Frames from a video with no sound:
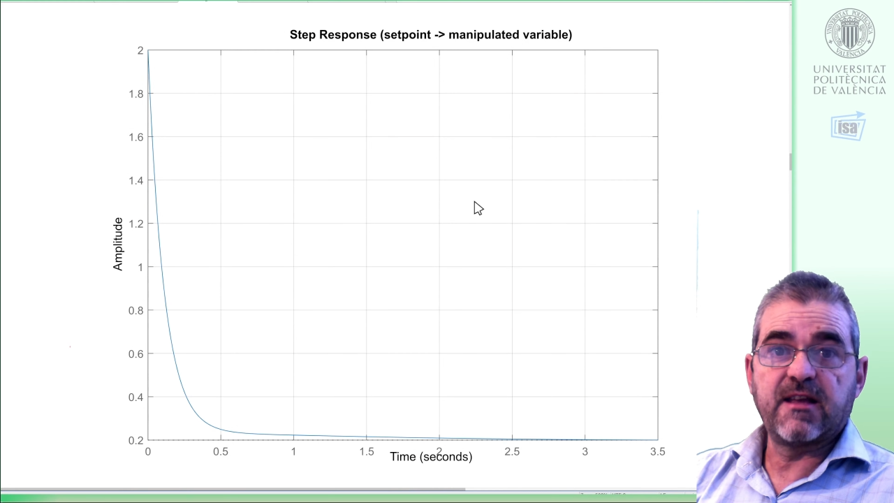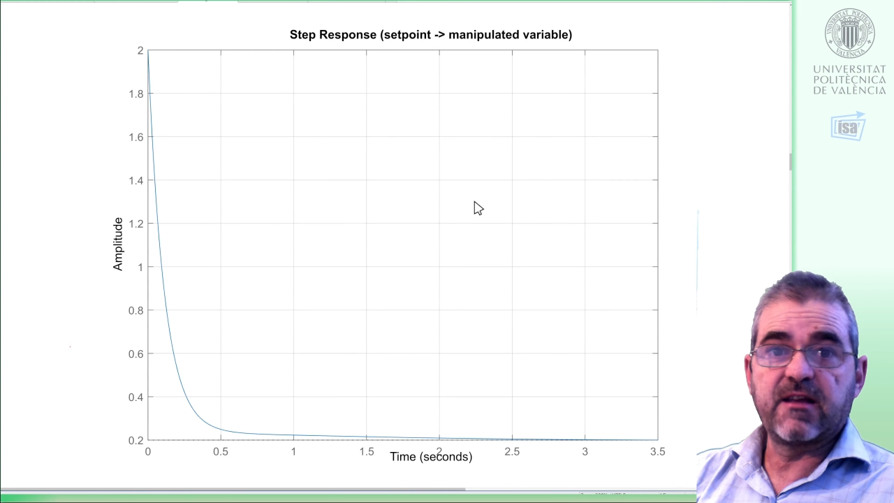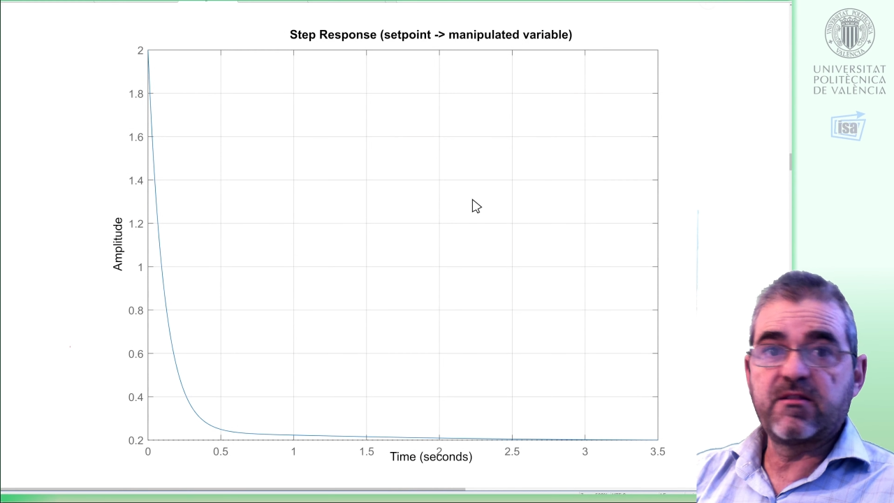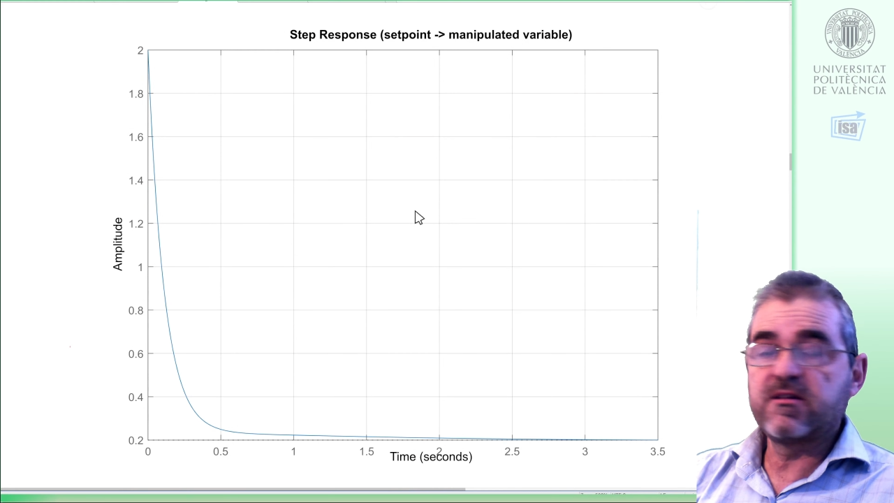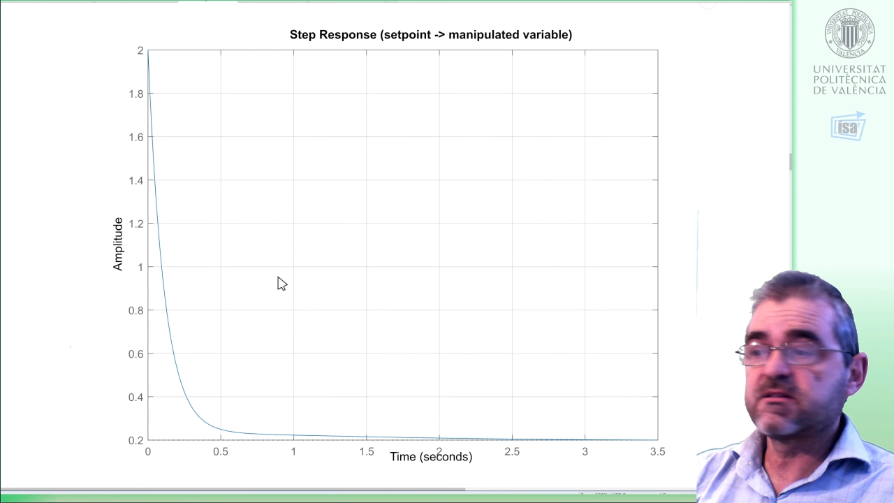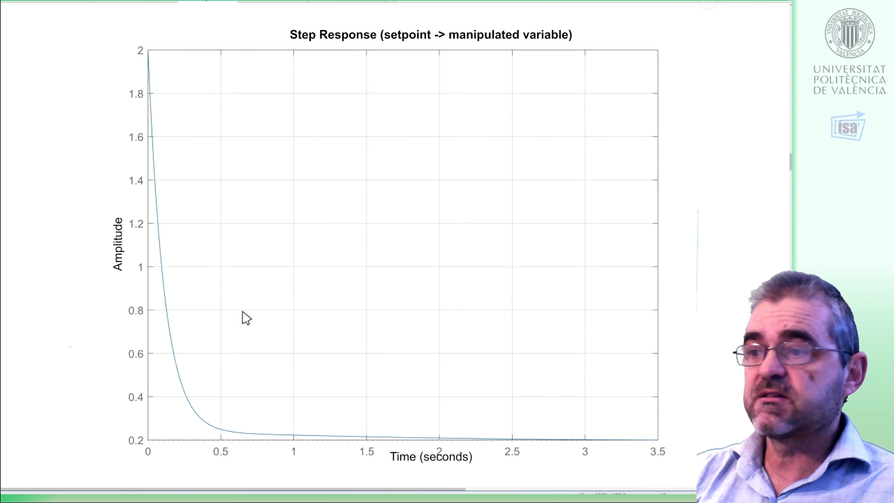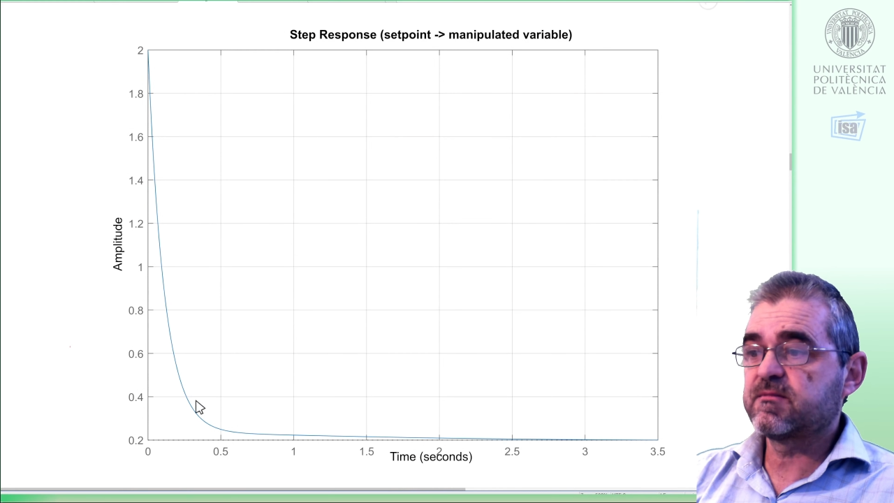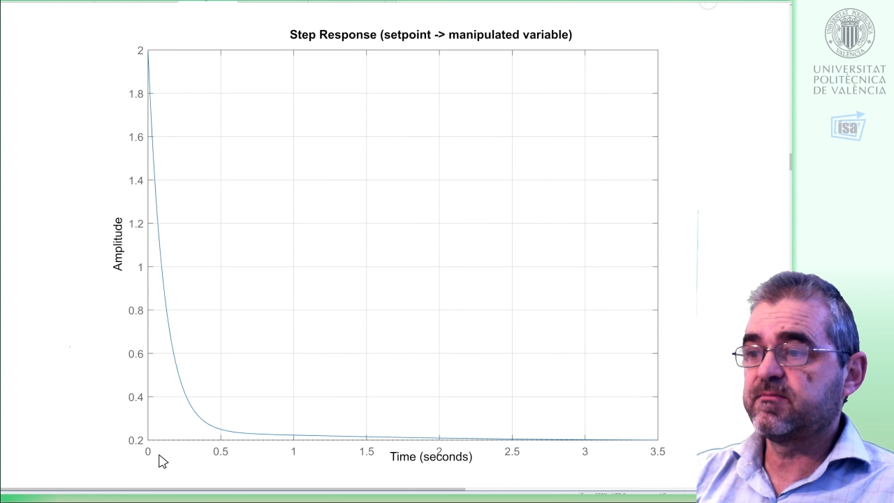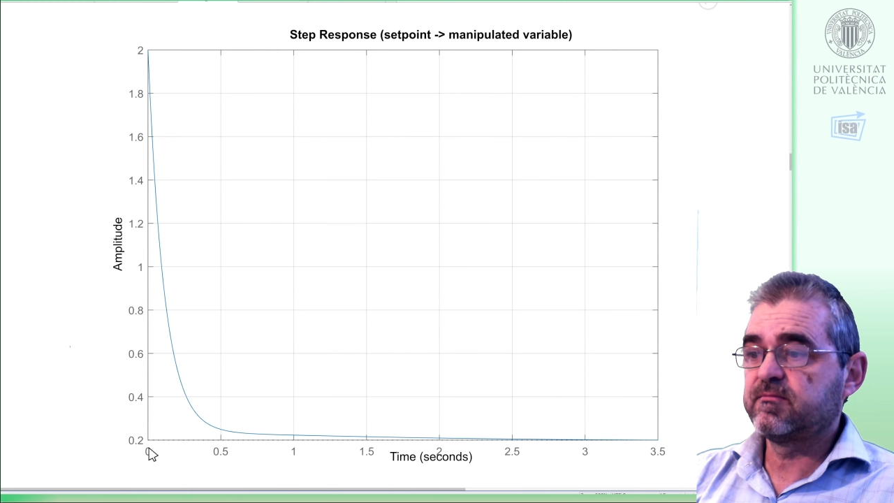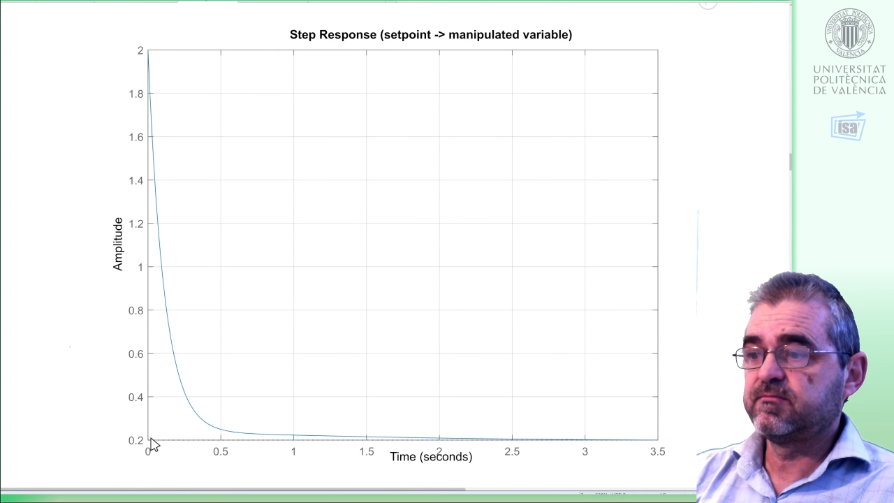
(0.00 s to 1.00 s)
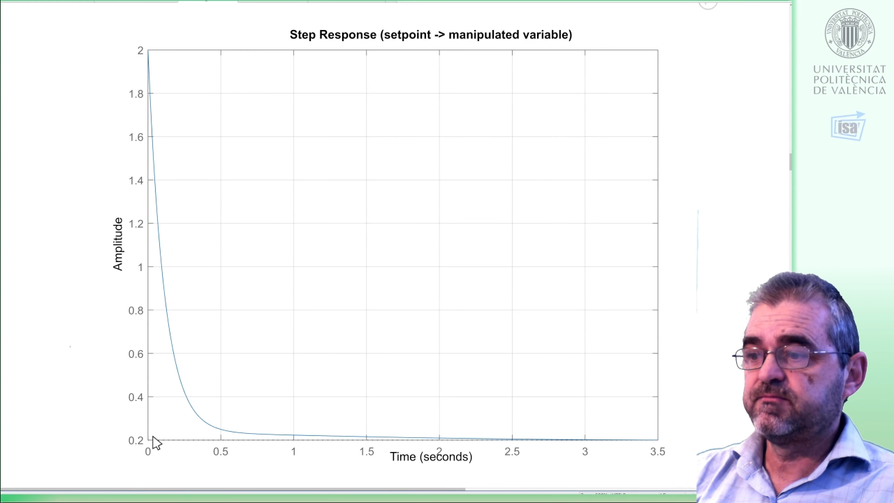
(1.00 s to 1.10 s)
like this.